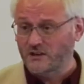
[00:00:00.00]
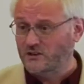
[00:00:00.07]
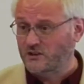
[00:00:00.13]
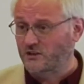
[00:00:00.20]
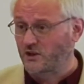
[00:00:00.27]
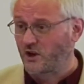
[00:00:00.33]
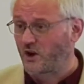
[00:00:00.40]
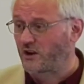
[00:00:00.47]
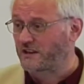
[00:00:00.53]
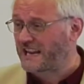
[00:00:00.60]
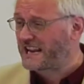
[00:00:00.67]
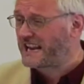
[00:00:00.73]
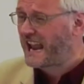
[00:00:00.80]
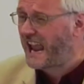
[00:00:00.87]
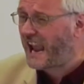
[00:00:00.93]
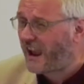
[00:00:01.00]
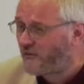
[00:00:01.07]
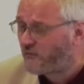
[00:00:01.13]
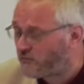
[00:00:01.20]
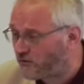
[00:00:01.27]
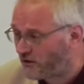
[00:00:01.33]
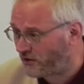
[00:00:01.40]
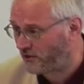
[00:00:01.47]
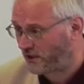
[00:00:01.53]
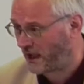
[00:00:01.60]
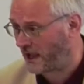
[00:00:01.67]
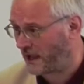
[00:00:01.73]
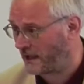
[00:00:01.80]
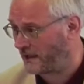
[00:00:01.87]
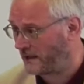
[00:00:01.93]
to God in
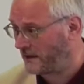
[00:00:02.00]
everything.